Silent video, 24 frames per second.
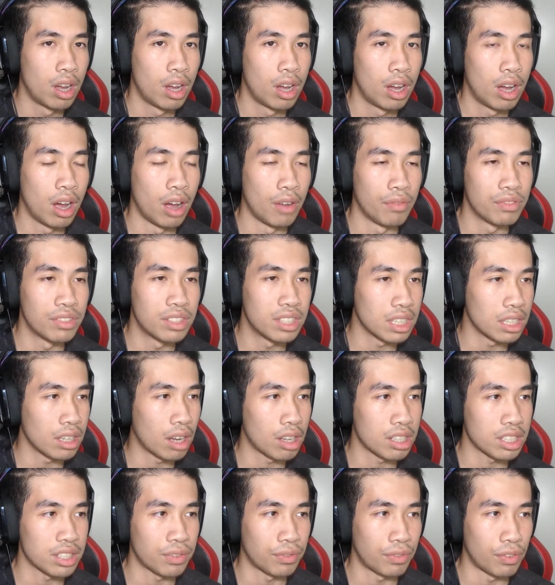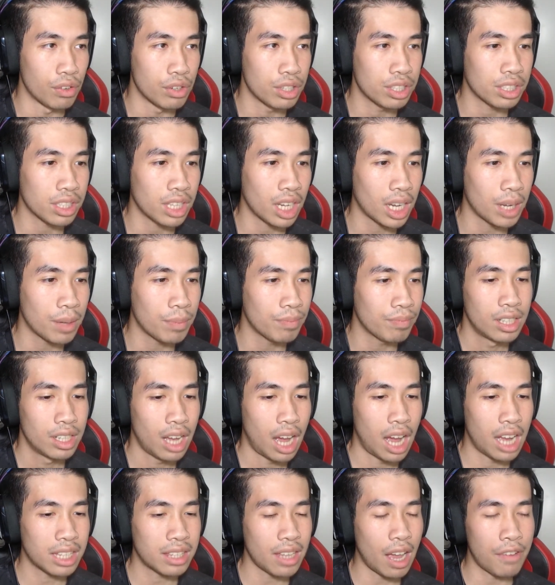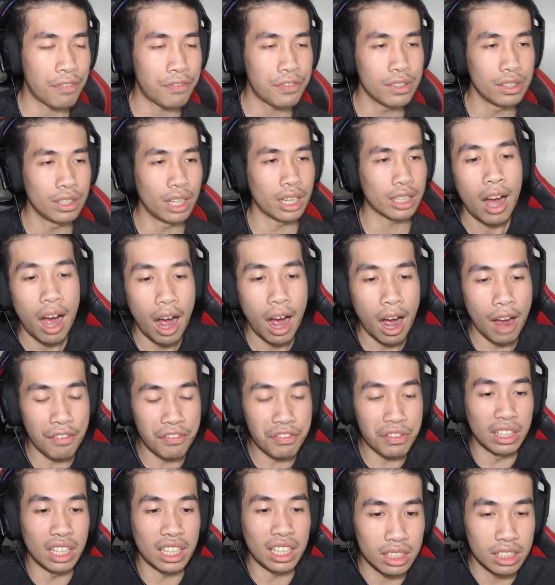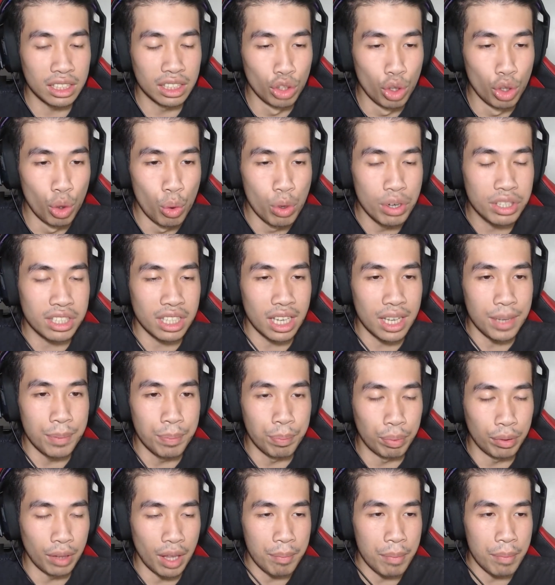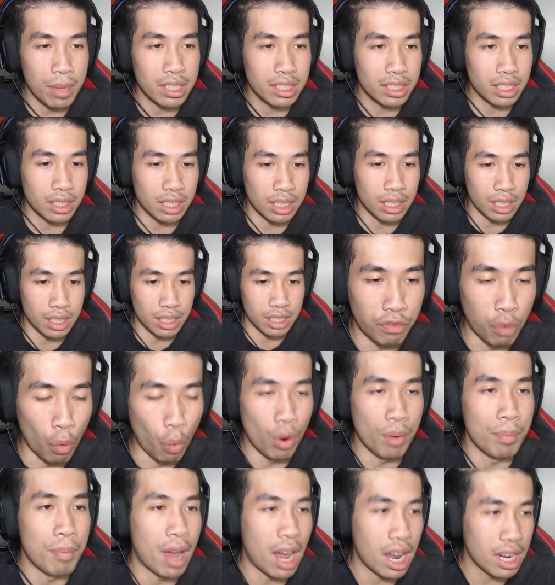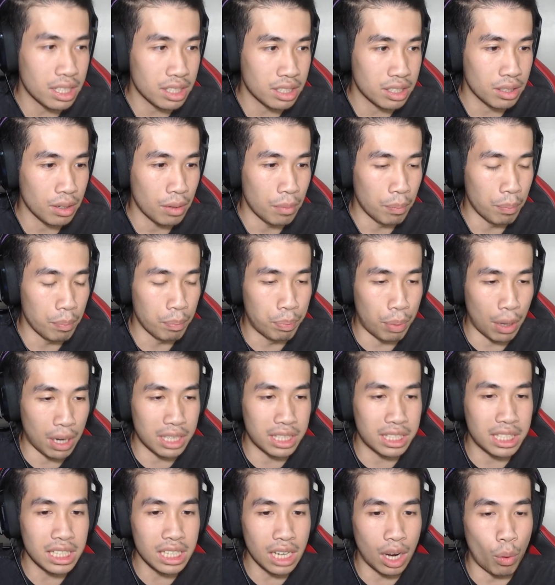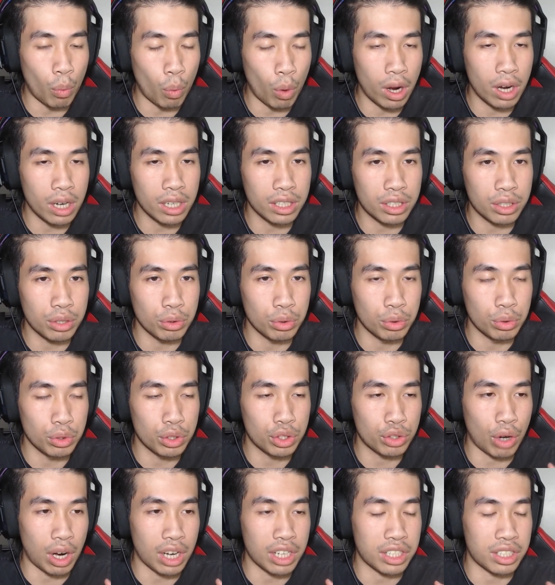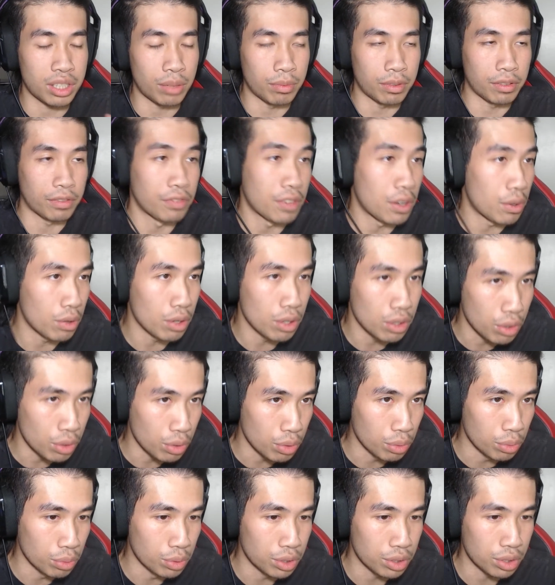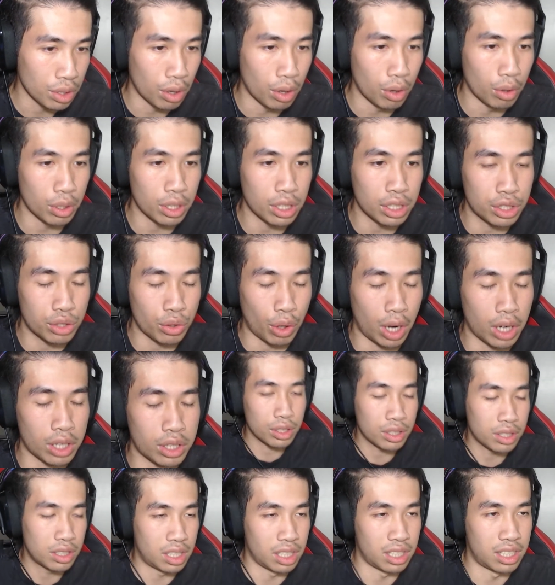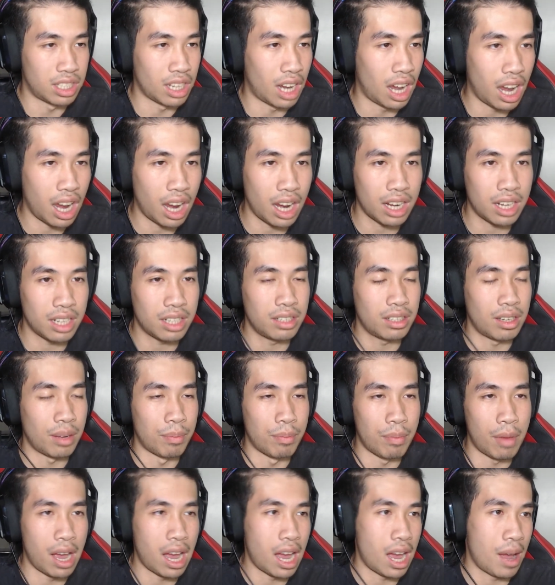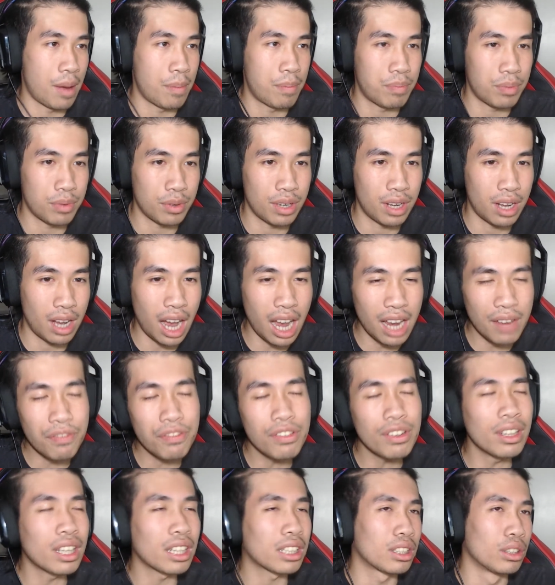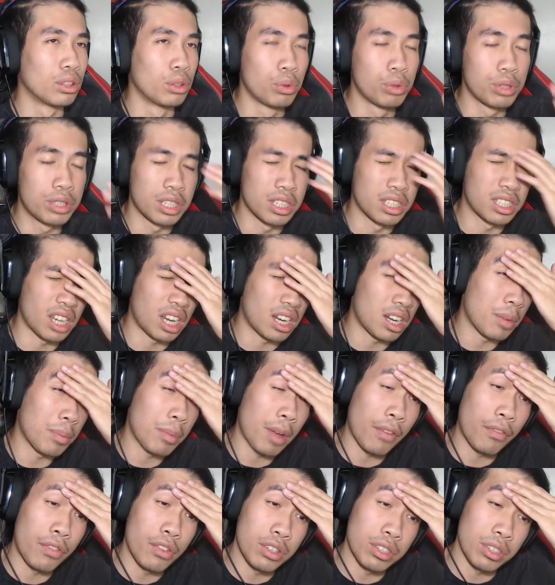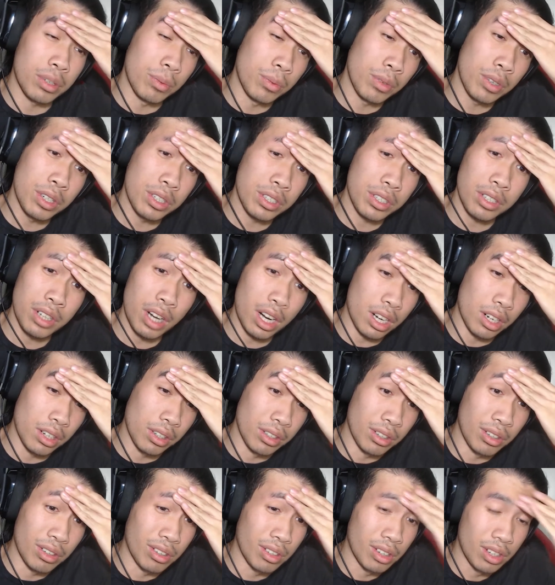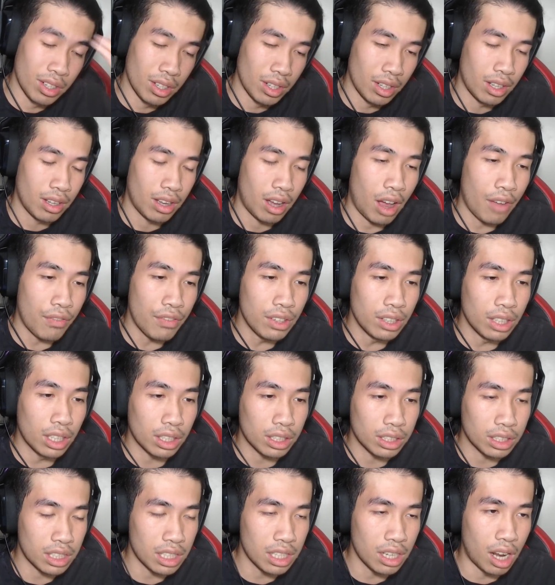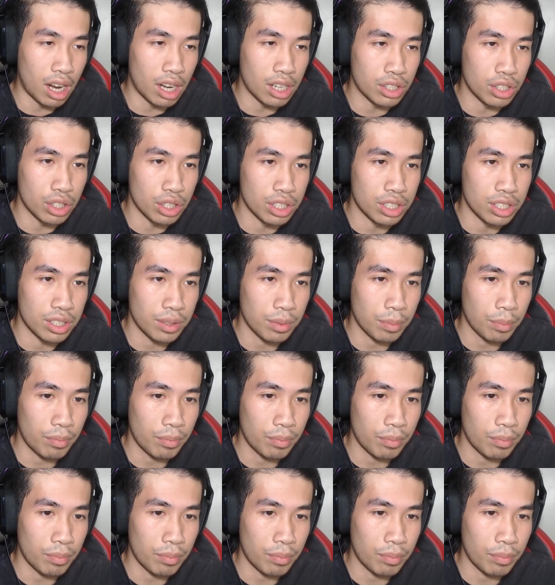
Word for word: of Dion's first game. I, I feel like I feel like Lewis implemented his format but Dion wanted to try something very new. So he tried to design the map. I feel like Lewis designed the map for some reason. I don't know. I feel like Dion just